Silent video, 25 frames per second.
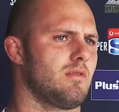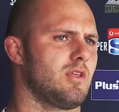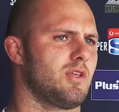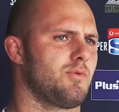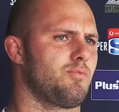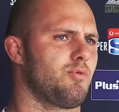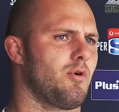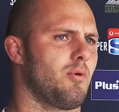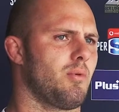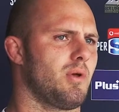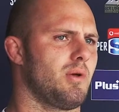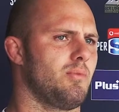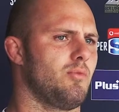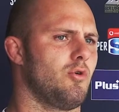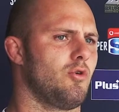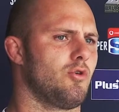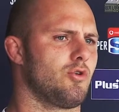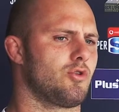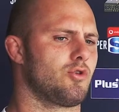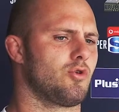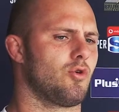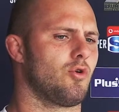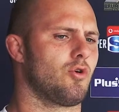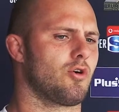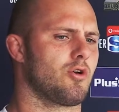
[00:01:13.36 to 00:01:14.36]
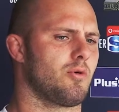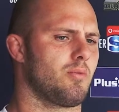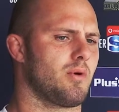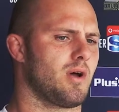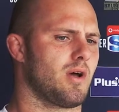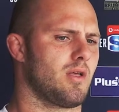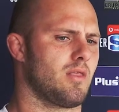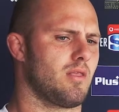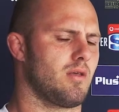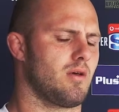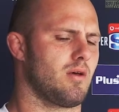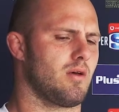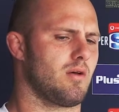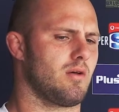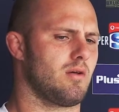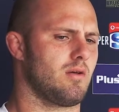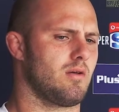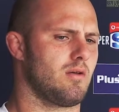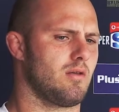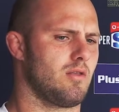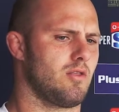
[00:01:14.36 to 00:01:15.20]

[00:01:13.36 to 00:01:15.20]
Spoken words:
there's probably more talk about the